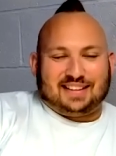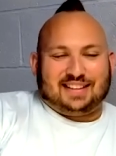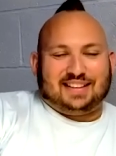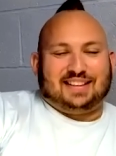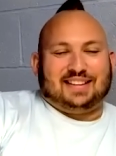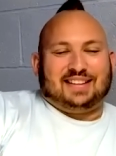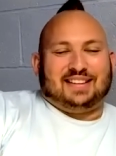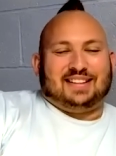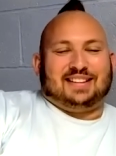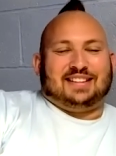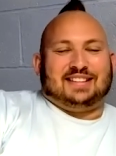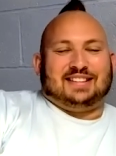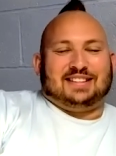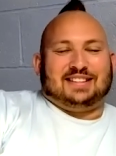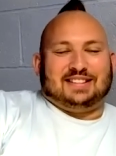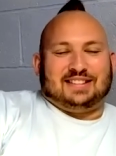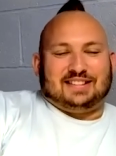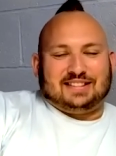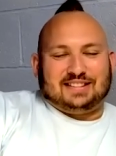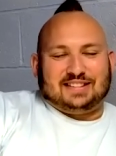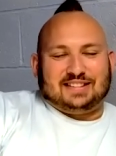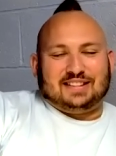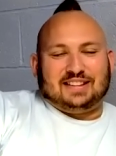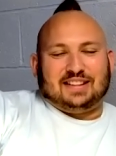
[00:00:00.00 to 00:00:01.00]

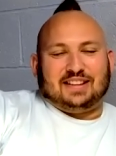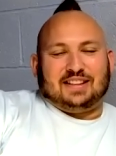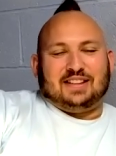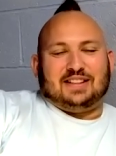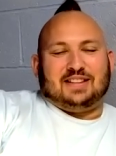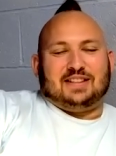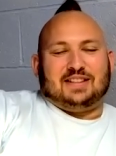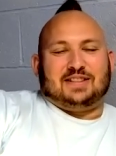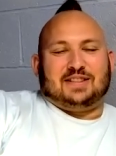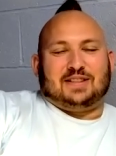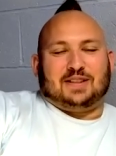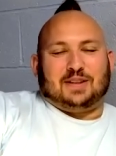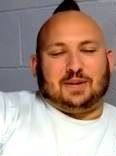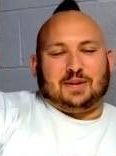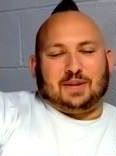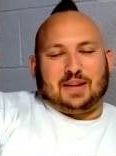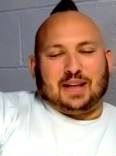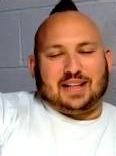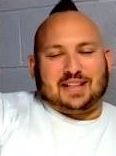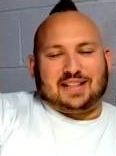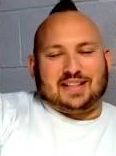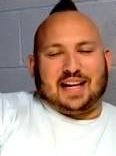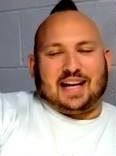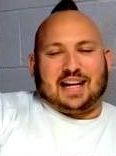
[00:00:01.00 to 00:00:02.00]
Absolutely. So
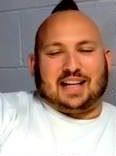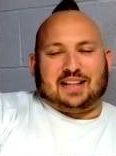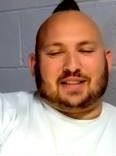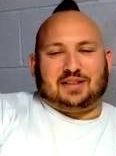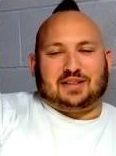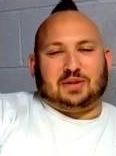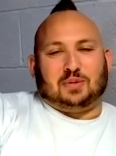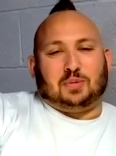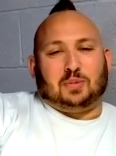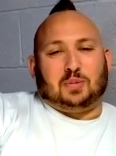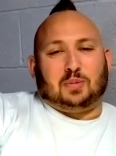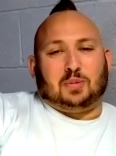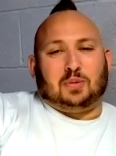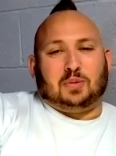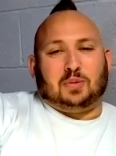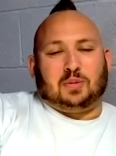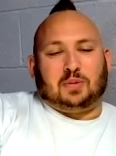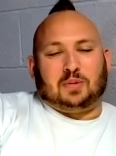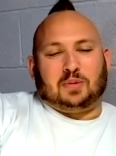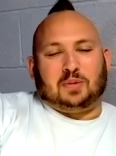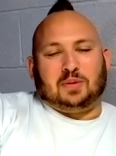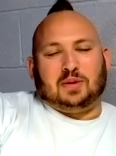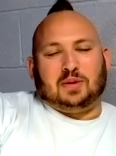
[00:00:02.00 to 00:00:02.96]
that's excellent. Absolutely.